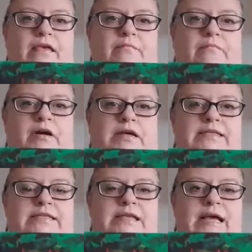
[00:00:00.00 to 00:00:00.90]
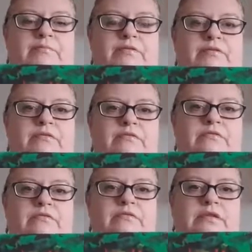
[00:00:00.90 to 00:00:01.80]
bicep,
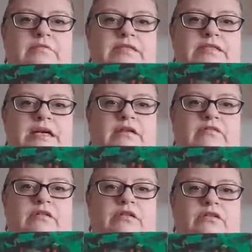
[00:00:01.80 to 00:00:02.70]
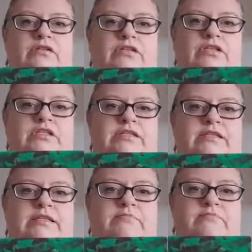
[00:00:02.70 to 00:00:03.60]
coming down, and look, you can see
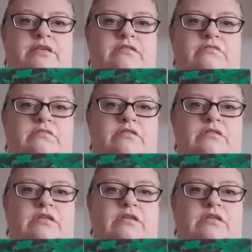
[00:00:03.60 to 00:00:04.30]
the muscles.